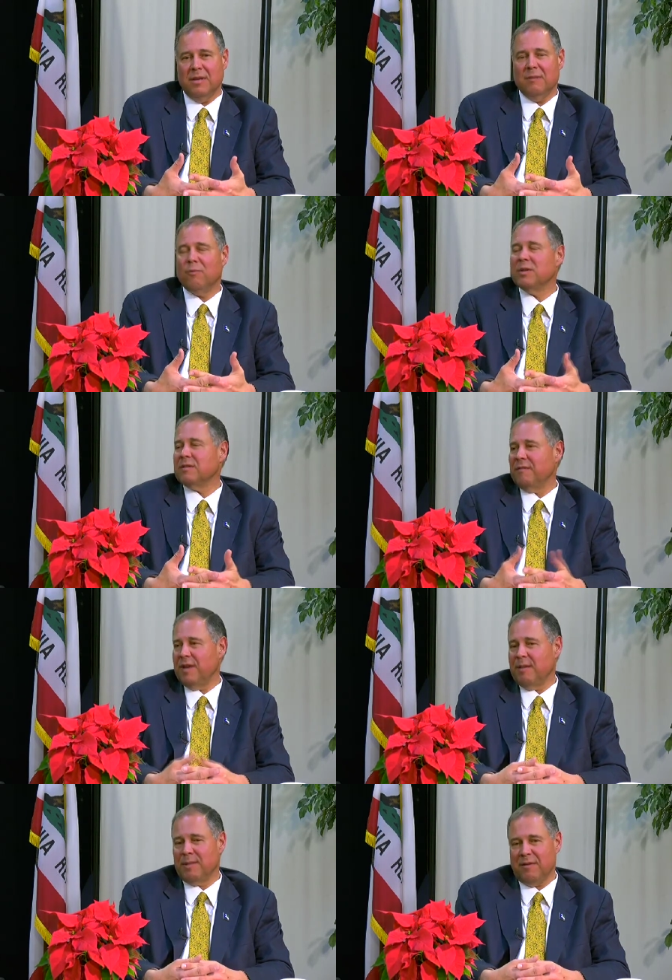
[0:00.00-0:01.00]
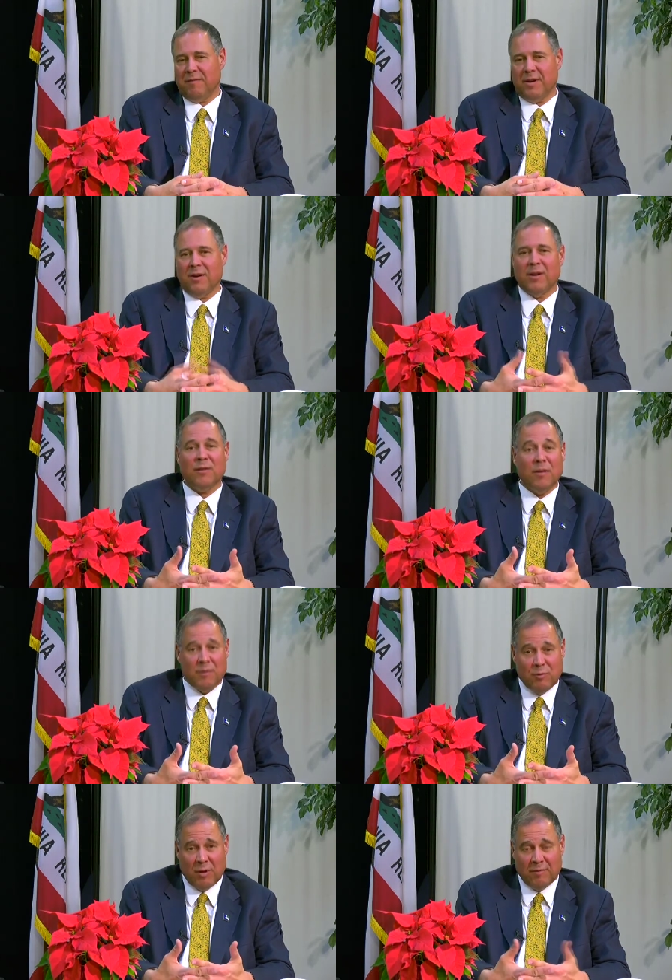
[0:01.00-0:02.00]
it was a family affair. I love
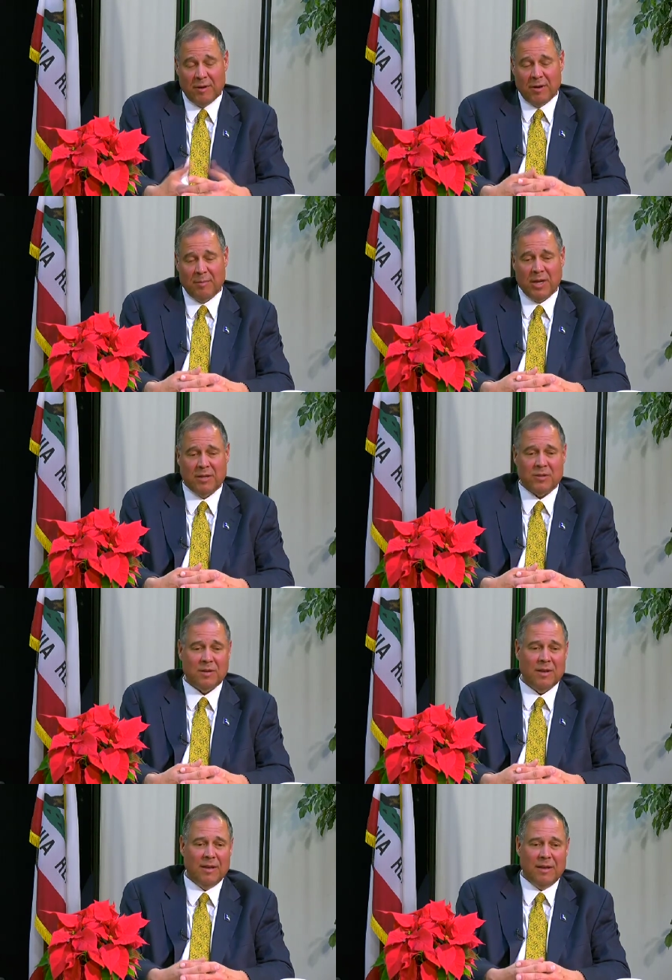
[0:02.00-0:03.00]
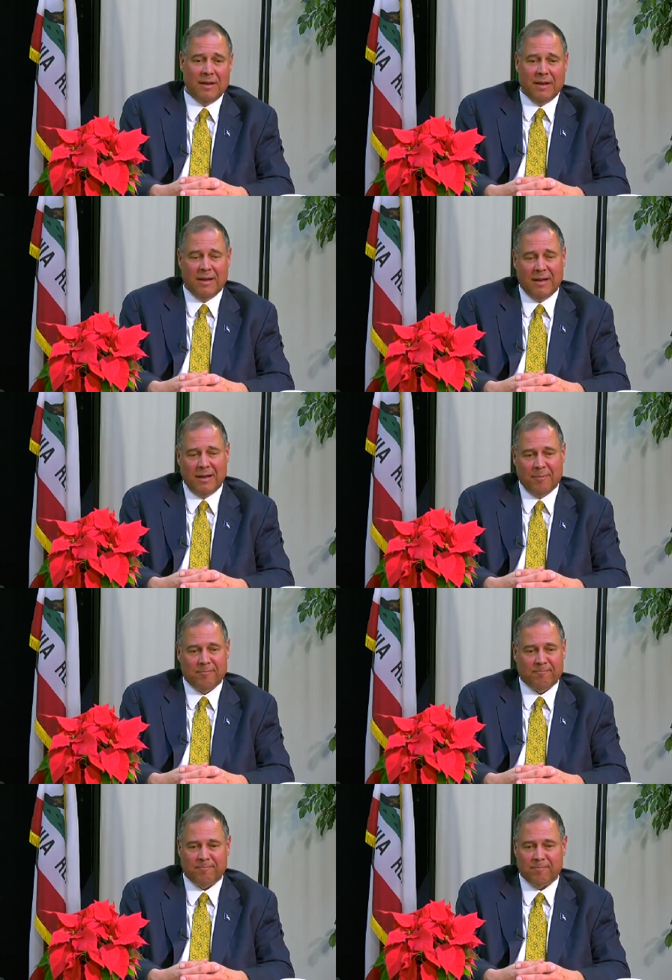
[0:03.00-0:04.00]
you all very much.
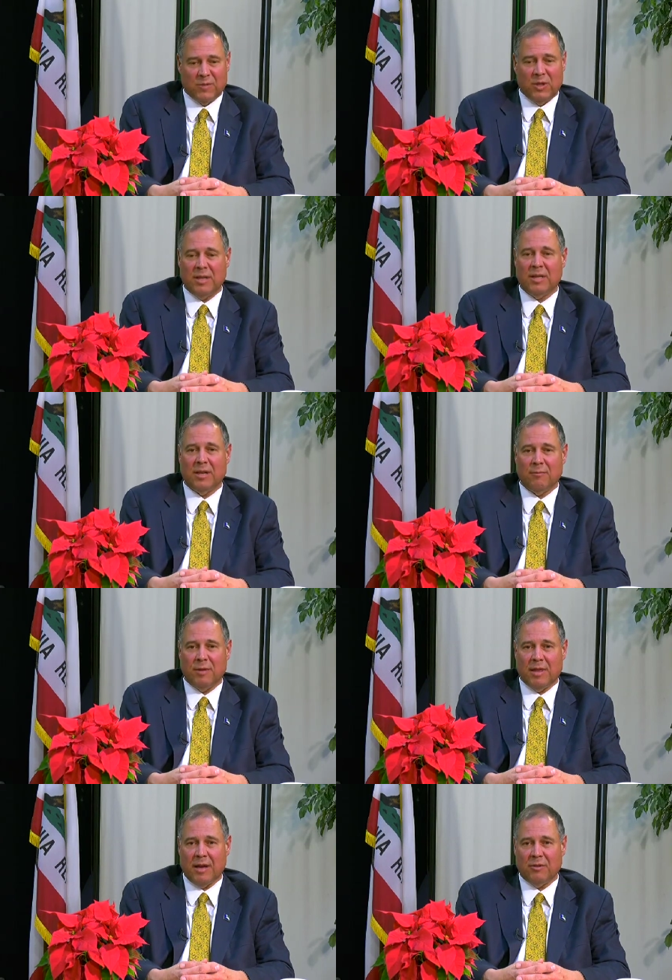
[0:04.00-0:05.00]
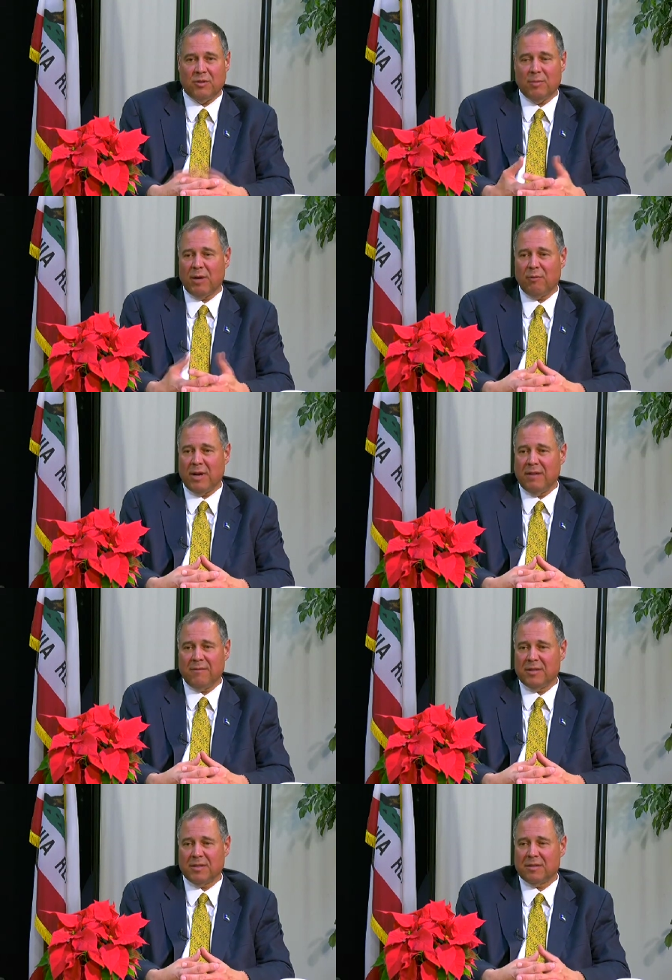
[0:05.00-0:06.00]
Um, couldn't have done it without you. My
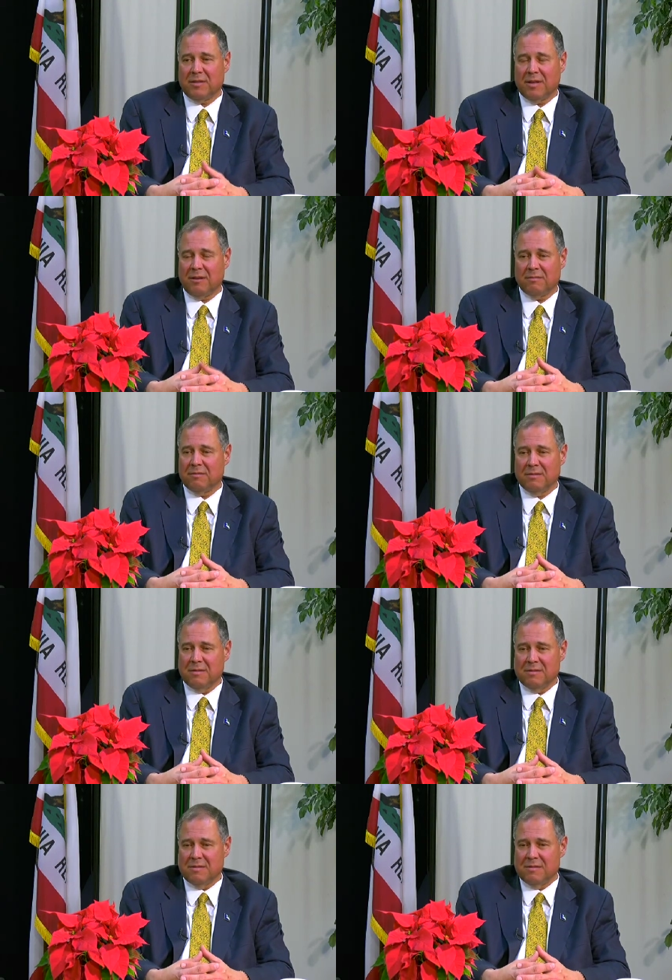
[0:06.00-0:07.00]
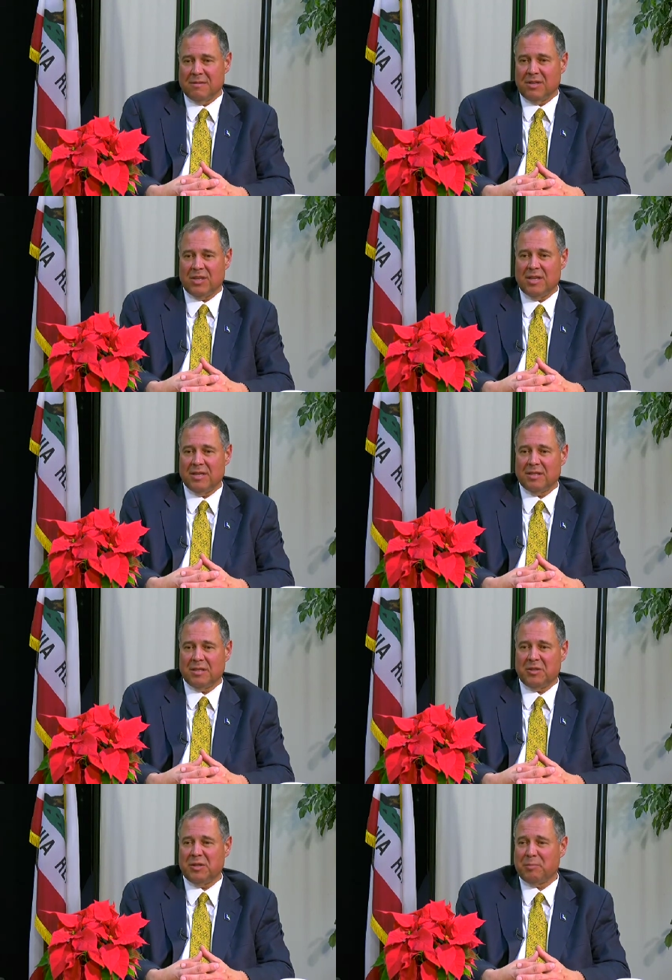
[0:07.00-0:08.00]
wife is, you know, she
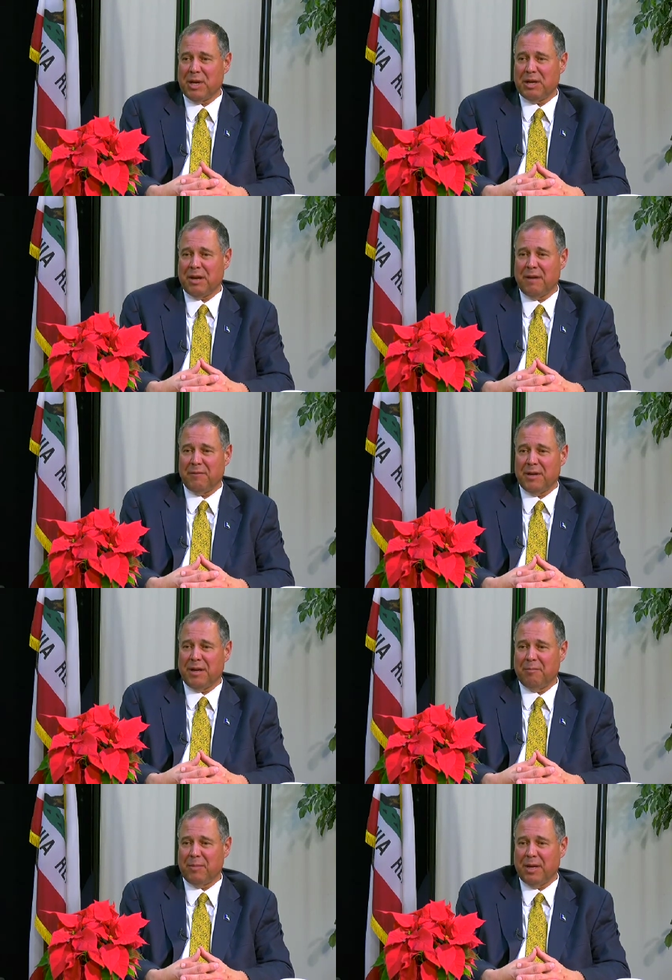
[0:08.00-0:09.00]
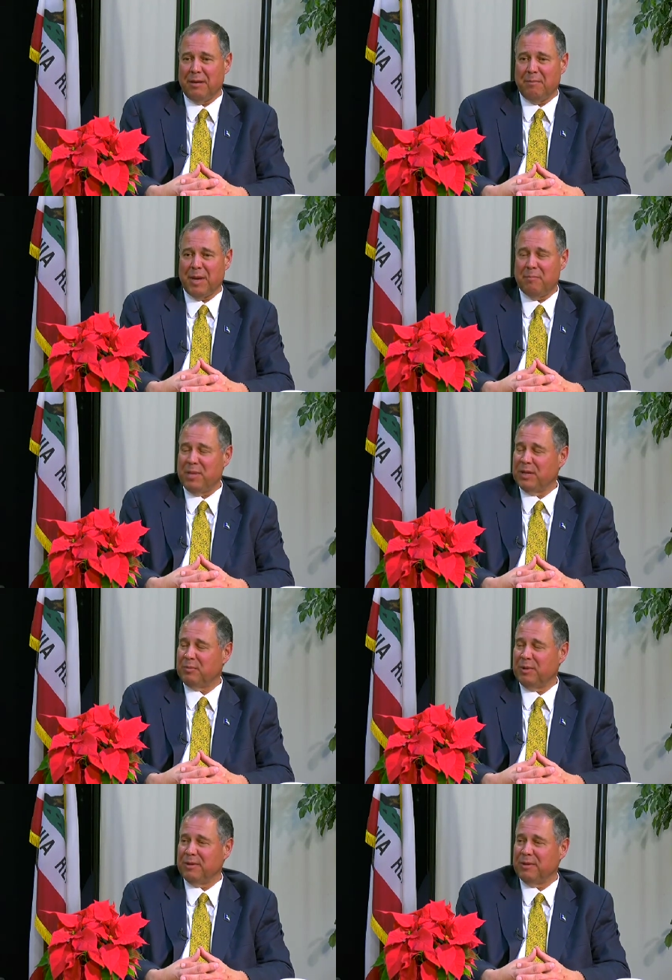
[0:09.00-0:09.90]
is she's my confidant, my my best